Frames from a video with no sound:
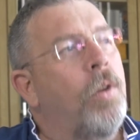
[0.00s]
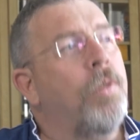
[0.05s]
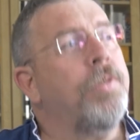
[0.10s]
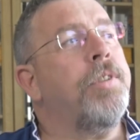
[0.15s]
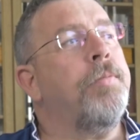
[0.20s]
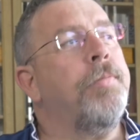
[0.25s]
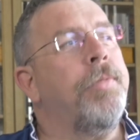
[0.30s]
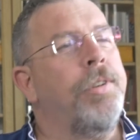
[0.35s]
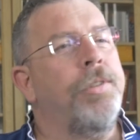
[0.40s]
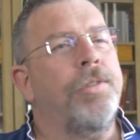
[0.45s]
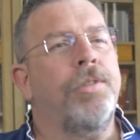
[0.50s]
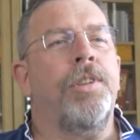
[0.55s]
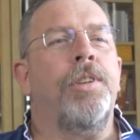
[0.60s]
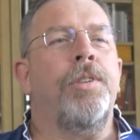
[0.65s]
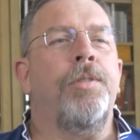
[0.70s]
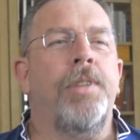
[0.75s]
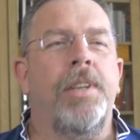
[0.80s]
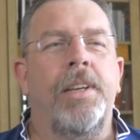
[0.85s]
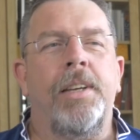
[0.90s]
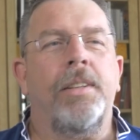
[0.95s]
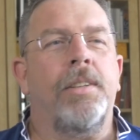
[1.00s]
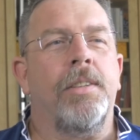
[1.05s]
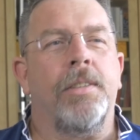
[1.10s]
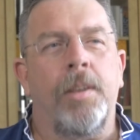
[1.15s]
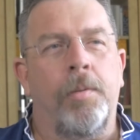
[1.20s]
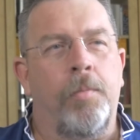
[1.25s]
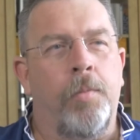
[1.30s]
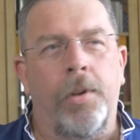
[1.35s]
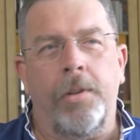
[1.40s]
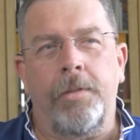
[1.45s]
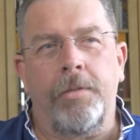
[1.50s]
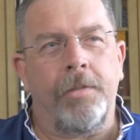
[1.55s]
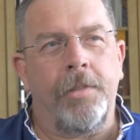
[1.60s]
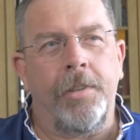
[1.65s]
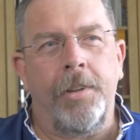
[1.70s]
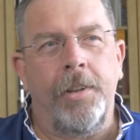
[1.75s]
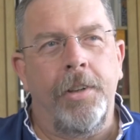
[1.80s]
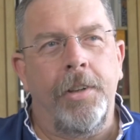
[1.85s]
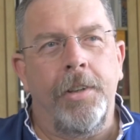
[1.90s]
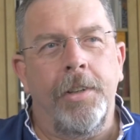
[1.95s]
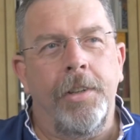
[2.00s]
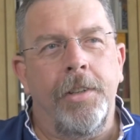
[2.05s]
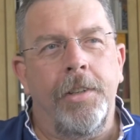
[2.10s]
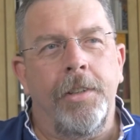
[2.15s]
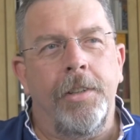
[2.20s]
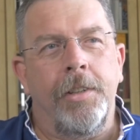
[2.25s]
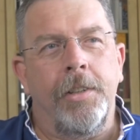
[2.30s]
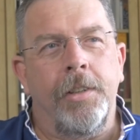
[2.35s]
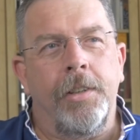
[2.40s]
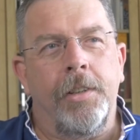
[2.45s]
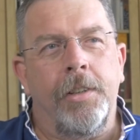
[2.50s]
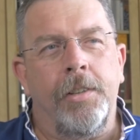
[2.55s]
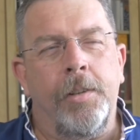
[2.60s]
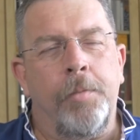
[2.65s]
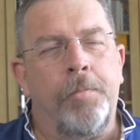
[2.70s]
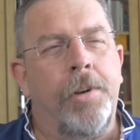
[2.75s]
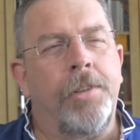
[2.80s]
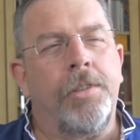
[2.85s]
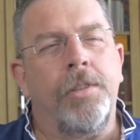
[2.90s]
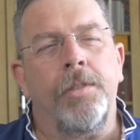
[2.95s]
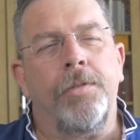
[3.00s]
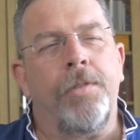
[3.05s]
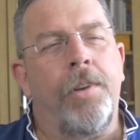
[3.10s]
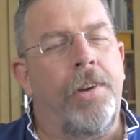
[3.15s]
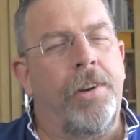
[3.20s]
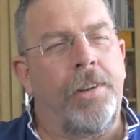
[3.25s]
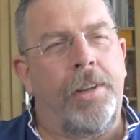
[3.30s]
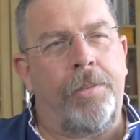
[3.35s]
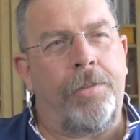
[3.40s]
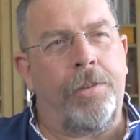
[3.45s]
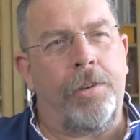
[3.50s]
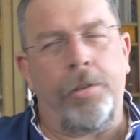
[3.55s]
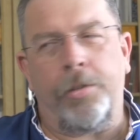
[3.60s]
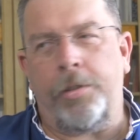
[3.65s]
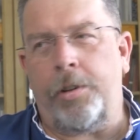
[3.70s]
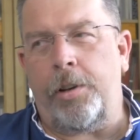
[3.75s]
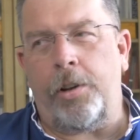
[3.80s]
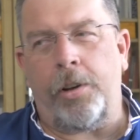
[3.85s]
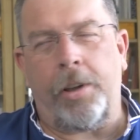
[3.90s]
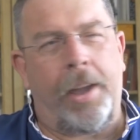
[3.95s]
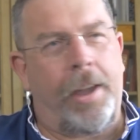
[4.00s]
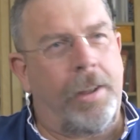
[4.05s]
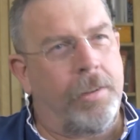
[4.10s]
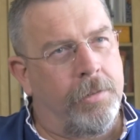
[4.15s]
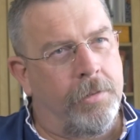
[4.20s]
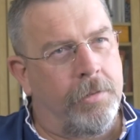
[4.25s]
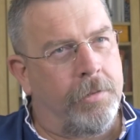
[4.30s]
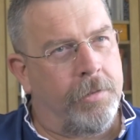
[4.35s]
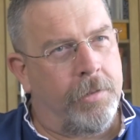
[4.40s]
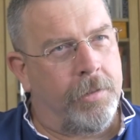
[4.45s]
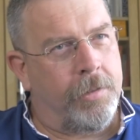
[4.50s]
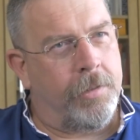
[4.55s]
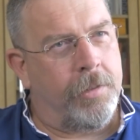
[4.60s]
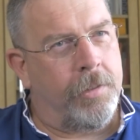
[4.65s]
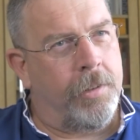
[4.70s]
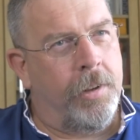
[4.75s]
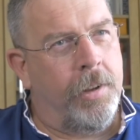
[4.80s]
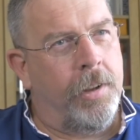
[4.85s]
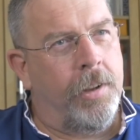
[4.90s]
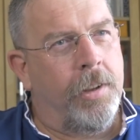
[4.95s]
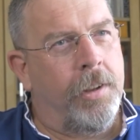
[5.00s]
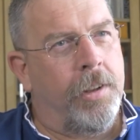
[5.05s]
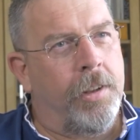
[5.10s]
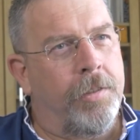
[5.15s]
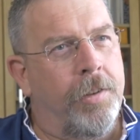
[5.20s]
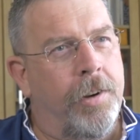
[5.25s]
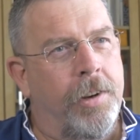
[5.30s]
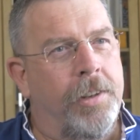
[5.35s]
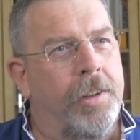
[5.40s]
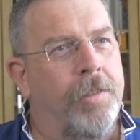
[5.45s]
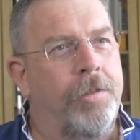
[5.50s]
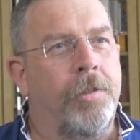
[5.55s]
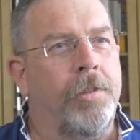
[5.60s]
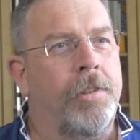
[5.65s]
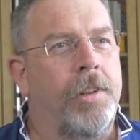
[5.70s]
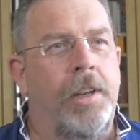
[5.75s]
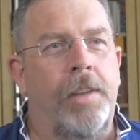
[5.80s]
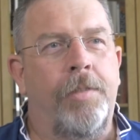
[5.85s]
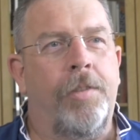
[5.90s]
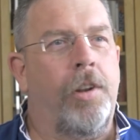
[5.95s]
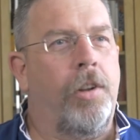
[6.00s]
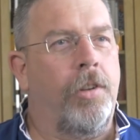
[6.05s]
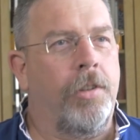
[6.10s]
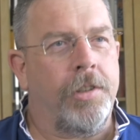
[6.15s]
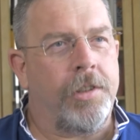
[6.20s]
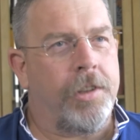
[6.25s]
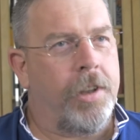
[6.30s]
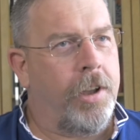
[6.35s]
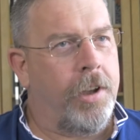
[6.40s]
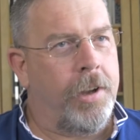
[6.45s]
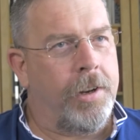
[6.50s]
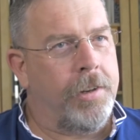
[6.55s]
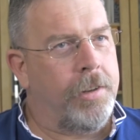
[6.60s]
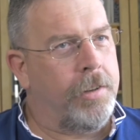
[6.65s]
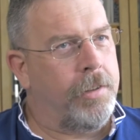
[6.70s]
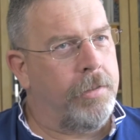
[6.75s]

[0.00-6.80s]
someone who's too near to someone, depression is very difficult to look at. It's very difficult to live alongside.